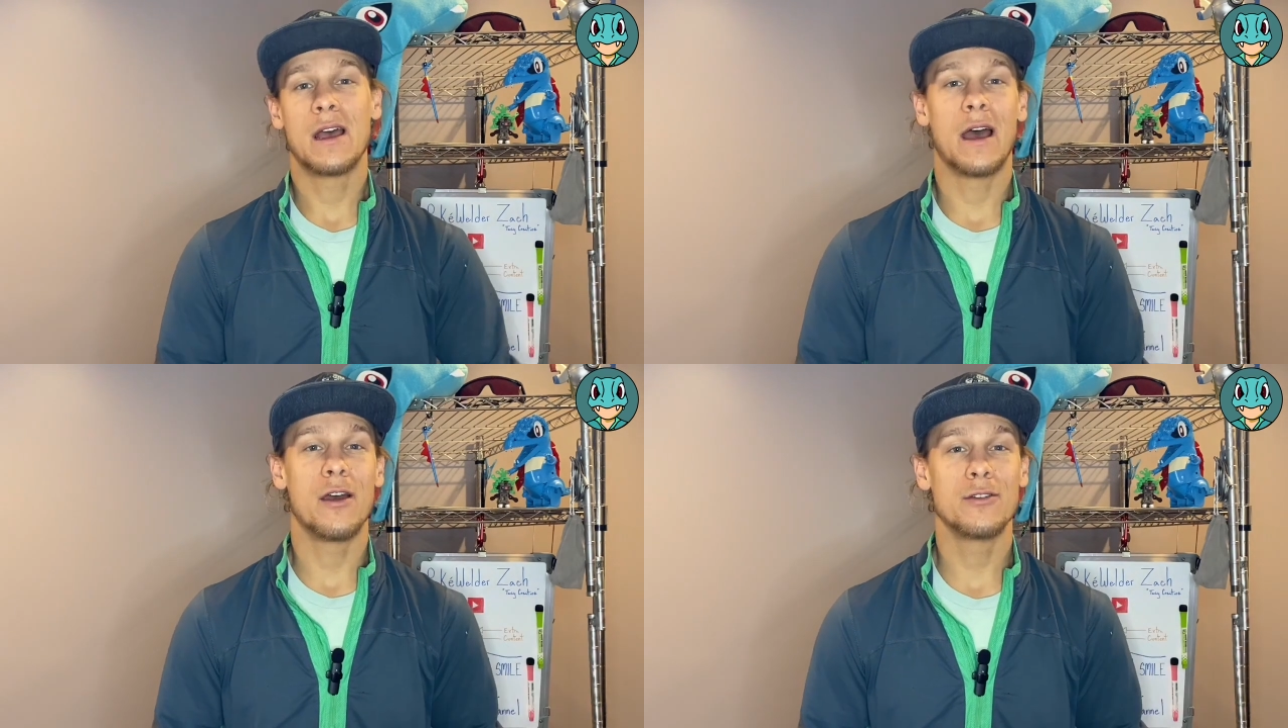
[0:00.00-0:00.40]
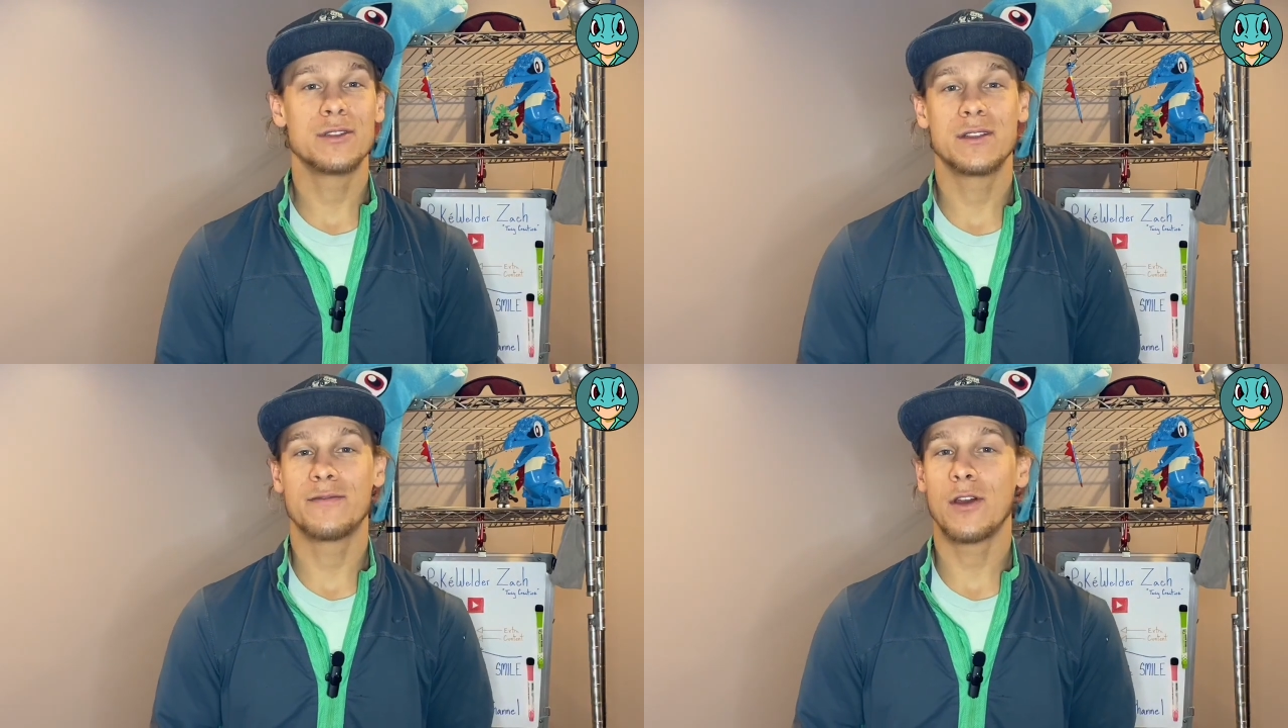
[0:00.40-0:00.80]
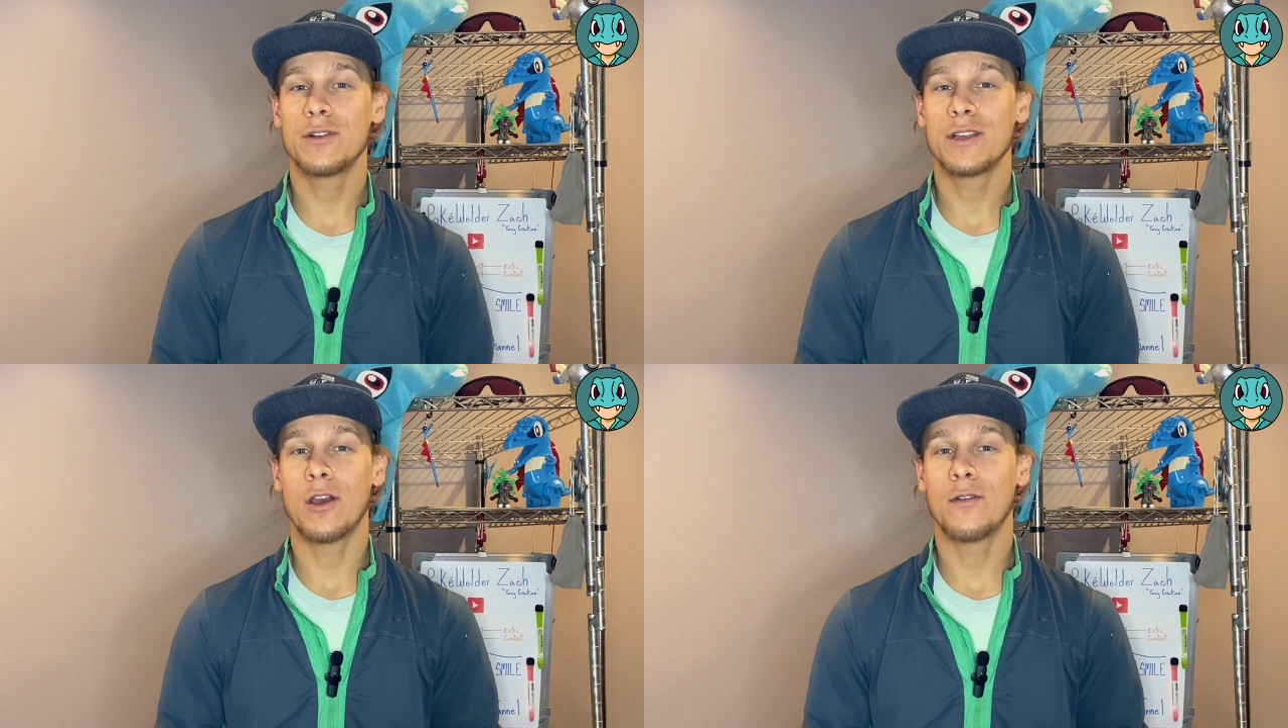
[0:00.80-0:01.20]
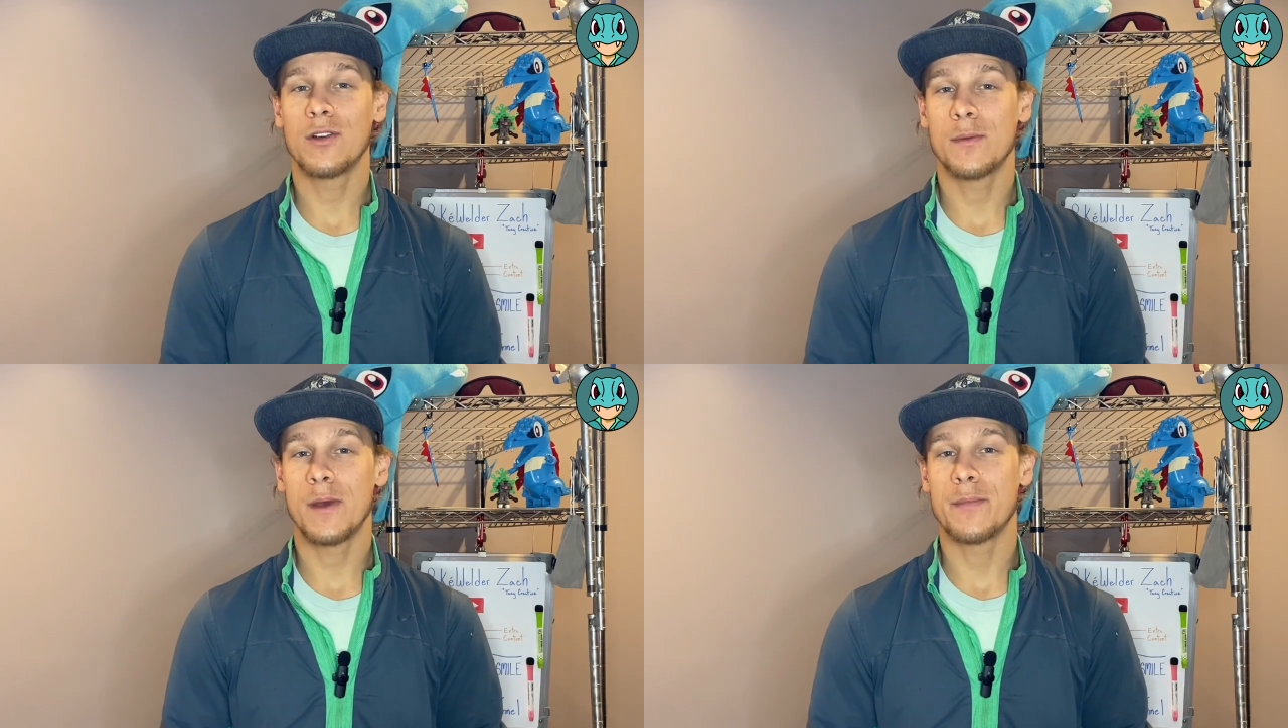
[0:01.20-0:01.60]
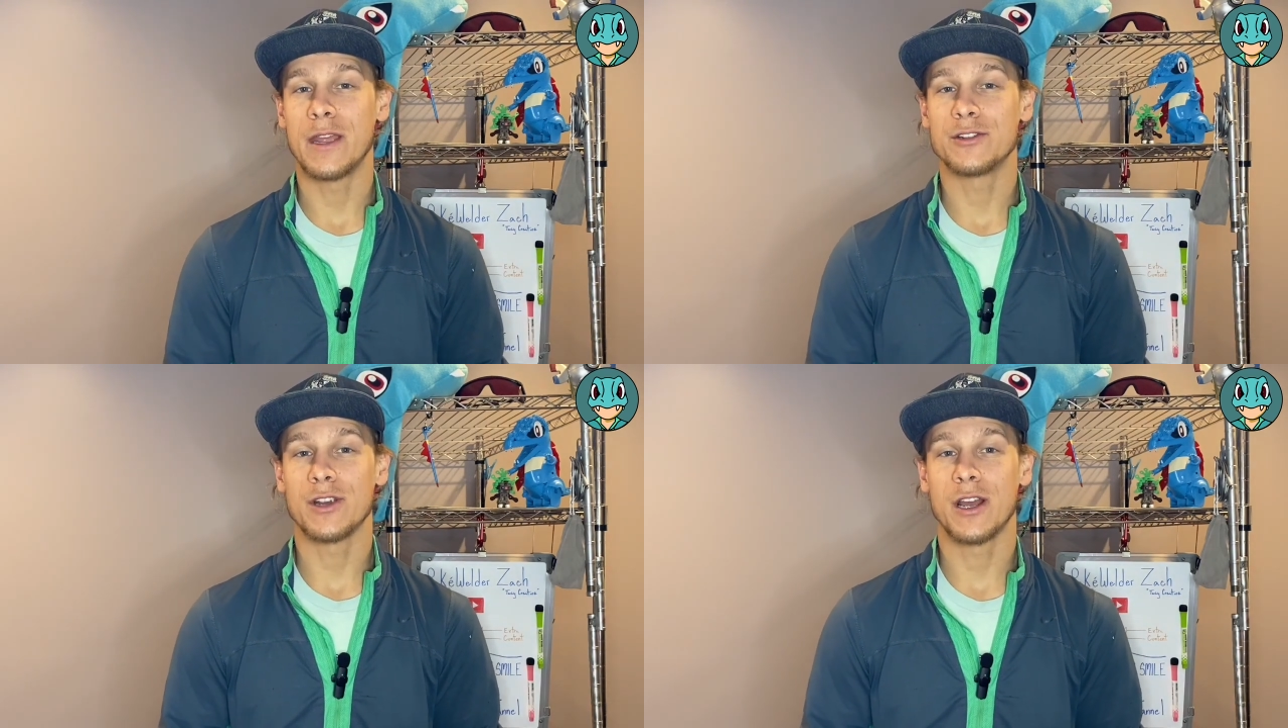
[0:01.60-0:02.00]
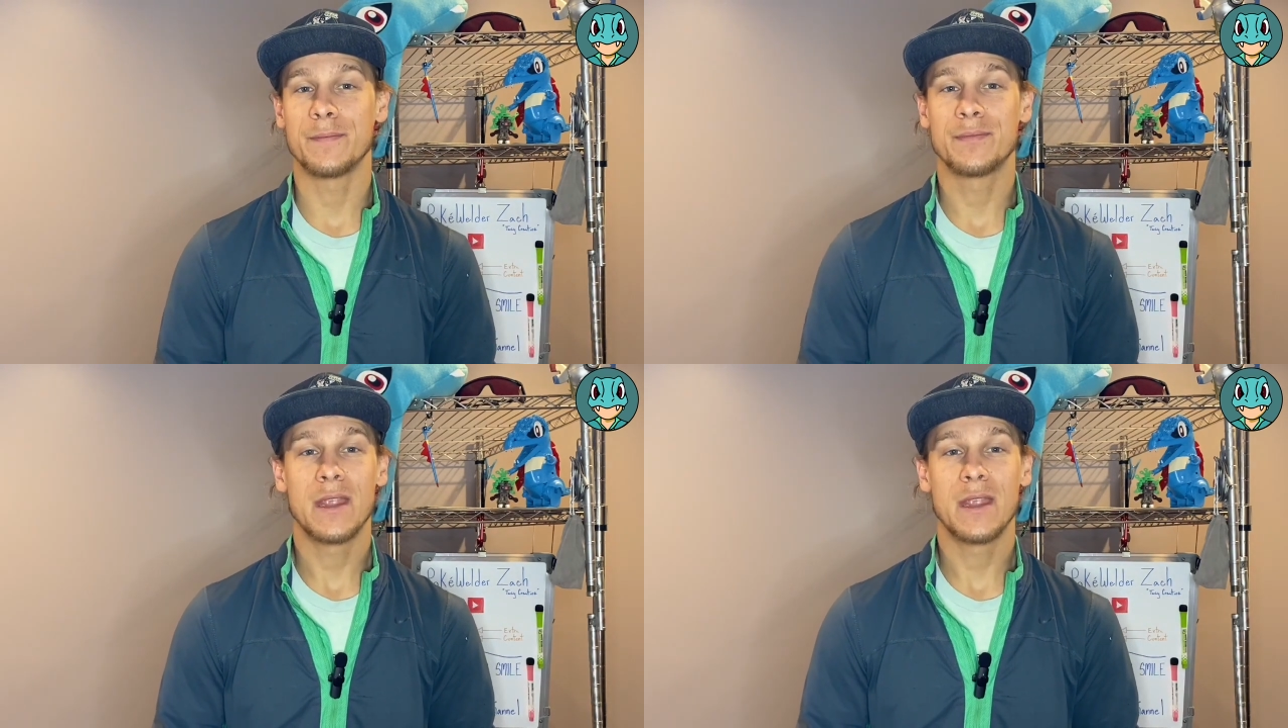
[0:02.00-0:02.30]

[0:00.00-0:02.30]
I host voting over on my Patreon.